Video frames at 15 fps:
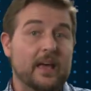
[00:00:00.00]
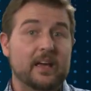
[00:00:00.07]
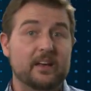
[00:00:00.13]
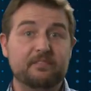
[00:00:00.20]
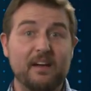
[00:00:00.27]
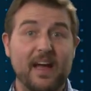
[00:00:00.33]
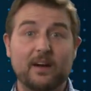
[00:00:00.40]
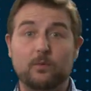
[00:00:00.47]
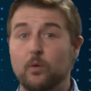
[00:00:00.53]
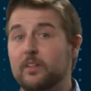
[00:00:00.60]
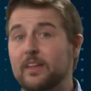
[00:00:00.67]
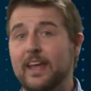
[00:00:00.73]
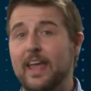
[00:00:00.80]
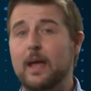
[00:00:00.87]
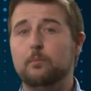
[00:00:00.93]
In fact, while
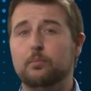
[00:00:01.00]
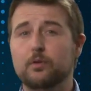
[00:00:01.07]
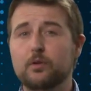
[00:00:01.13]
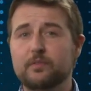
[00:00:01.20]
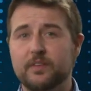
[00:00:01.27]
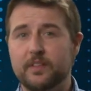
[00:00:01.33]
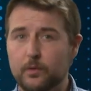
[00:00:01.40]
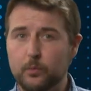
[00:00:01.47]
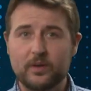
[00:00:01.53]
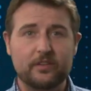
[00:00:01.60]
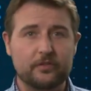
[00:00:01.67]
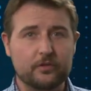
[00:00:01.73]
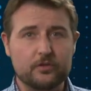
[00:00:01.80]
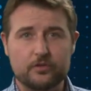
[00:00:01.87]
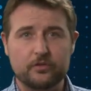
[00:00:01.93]
they can't prove it, the
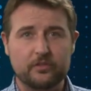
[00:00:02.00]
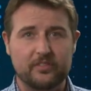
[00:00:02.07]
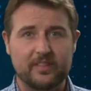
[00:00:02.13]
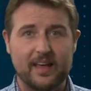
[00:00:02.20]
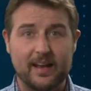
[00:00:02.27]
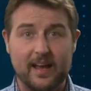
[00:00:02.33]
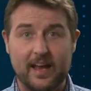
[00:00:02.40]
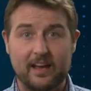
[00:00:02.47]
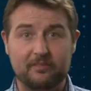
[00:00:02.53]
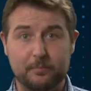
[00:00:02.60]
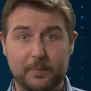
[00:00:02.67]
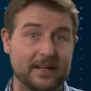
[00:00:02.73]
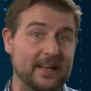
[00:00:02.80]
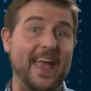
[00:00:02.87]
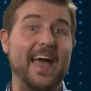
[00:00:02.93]
researchers that have
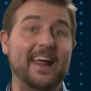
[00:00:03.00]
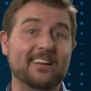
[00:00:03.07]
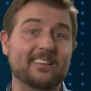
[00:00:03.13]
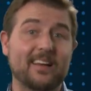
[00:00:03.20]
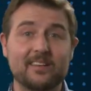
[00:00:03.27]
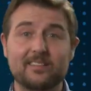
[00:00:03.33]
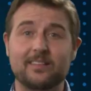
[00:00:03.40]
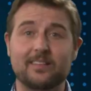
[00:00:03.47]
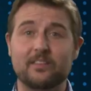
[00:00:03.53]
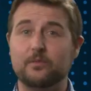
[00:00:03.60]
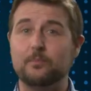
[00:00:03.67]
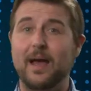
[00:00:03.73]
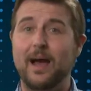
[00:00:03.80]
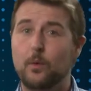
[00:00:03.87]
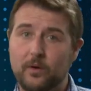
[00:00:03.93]
been analyzing this
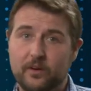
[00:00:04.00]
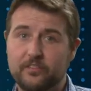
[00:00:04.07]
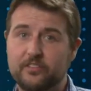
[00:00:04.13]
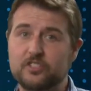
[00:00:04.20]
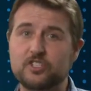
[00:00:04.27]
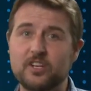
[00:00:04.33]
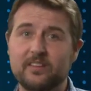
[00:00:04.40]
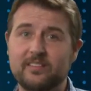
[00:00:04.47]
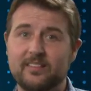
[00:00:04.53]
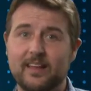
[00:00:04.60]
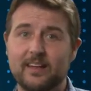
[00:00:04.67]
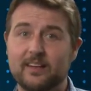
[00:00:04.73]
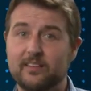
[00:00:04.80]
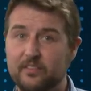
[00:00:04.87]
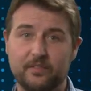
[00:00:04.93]
malware suggest
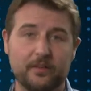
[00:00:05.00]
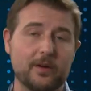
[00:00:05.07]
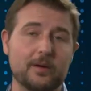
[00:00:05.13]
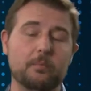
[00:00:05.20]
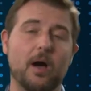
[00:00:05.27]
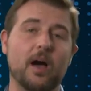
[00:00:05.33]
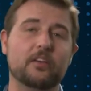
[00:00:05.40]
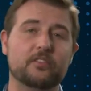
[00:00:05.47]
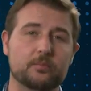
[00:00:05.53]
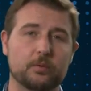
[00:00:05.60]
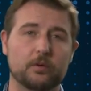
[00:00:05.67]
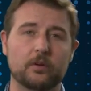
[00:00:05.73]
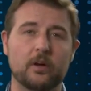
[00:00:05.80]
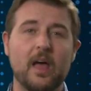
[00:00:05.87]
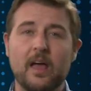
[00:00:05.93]
that it's very
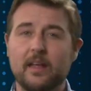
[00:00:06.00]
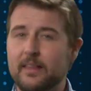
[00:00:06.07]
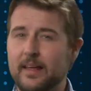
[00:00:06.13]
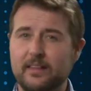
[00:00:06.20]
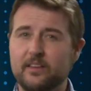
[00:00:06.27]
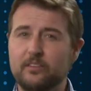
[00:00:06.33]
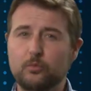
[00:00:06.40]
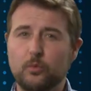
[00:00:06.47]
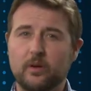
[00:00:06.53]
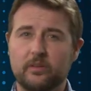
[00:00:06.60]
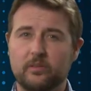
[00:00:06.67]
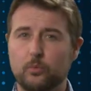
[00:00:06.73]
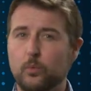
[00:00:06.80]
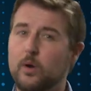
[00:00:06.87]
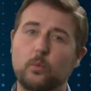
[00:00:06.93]
possible that this
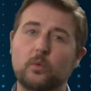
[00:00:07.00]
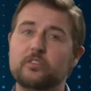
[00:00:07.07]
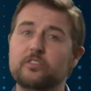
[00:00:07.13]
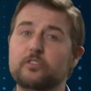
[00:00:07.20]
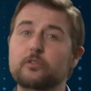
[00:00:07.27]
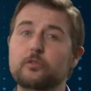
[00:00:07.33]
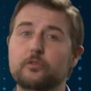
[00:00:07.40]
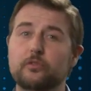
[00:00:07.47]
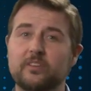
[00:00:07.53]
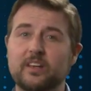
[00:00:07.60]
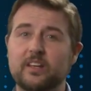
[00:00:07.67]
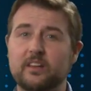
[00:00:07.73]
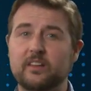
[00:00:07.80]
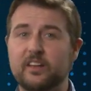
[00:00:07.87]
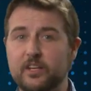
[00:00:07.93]
was what was used
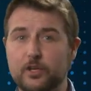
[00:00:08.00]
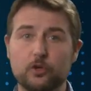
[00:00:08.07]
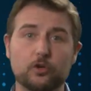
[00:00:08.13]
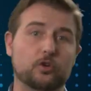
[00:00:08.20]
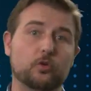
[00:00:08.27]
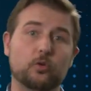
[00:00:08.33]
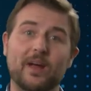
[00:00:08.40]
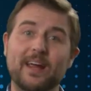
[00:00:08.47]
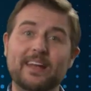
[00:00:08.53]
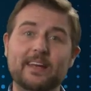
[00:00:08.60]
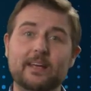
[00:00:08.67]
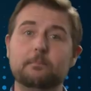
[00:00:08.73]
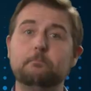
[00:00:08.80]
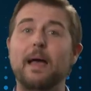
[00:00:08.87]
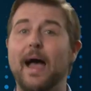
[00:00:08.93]
in the
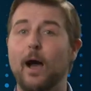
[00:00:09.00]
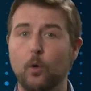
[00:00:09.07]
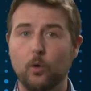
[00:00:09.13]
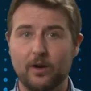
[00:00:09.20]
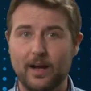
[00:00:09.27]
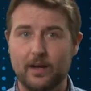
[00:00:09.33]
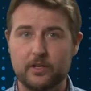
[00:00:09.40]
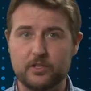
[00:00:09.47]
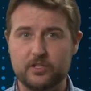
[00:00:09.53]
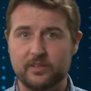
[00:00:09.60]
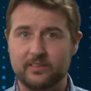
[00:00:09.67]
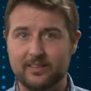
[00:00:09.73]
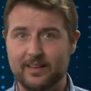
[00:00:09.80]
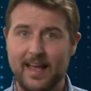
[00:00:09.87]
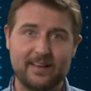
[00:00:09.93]
Ukrainian power
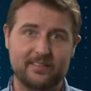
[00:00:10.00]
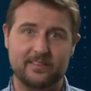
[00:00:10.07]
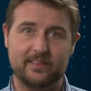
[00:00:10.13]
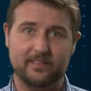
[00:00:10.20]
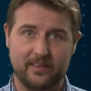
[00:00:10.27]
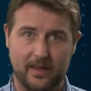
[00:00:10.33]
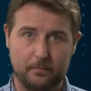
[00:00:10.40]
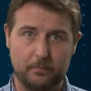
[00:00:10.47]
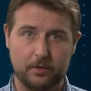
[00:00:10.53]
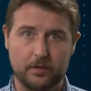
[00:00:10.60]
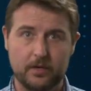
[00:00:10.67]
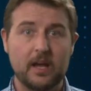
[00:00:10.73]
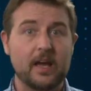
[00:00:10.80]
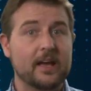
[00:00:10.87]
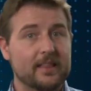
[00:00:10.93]
outages last December
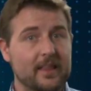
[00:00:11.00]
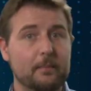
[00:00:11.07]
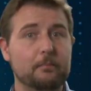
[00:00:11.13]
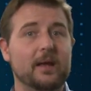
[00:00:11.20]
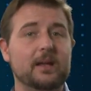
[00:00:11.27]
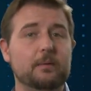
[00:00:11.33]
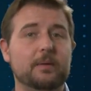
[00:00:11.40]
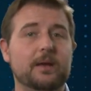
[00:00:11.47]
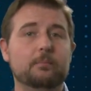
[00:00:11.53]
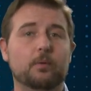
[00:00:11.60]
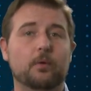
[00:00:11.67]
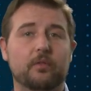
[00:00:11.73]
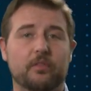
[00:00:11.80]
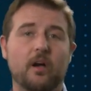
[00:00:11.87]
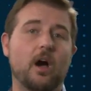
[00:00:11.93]
that many
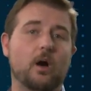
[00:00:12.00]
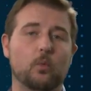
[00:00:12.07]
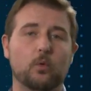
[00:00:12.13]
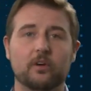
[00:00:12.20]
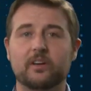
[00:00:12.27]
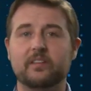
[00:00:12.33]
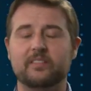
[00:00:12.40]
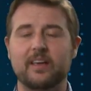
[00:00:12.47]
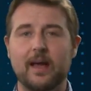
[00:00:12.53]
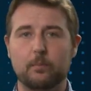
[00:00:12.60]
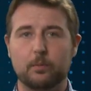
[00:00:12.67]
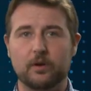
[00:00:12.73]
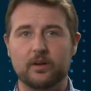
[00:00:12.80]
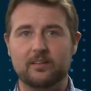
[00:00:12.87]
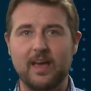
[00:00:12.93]
people thought were a
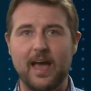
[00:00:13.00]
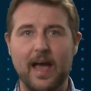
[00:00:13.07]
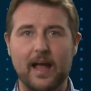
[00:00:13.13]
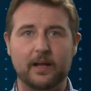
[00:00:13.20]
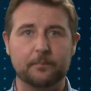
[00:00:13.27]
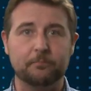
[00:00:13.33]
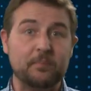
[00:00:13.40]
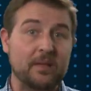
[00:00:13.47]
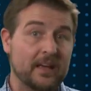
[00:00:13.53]
cyber attack.